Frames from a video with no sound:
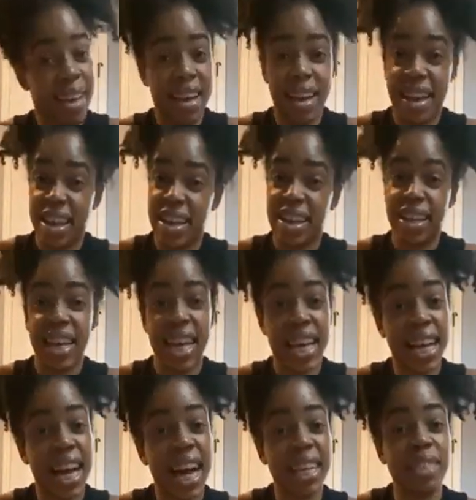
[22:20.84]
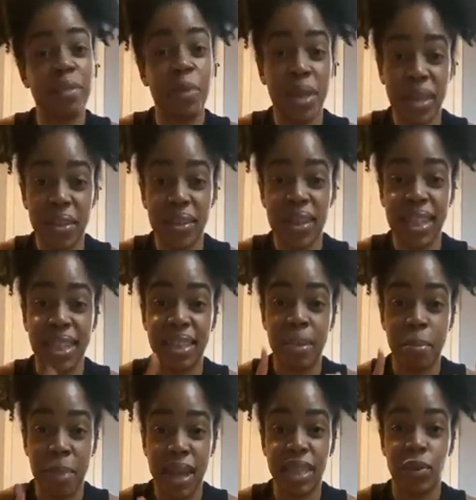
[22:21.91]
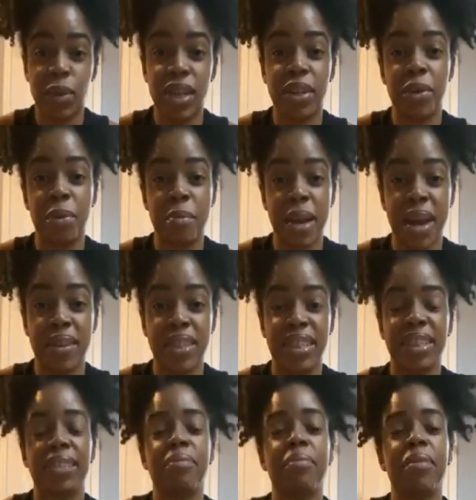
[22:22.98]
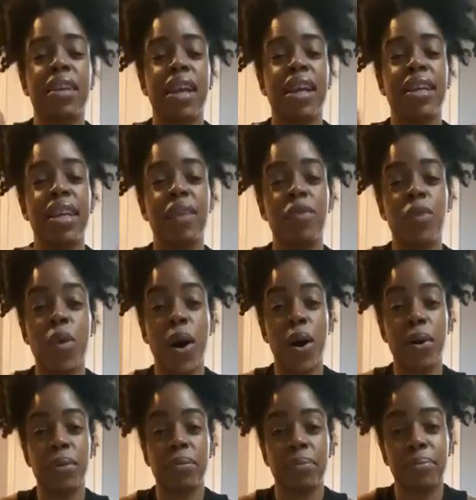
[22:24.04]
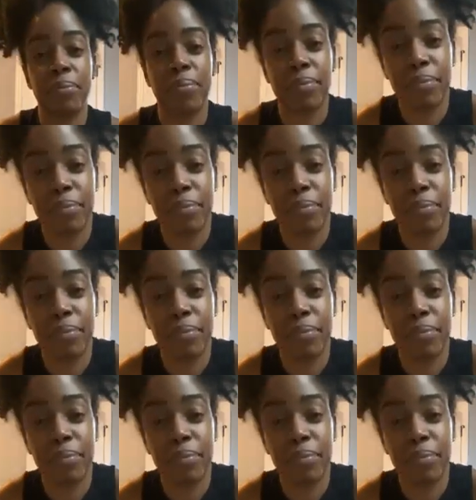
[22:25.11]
Hey, in God's will is the best way to do marriage. Love you all.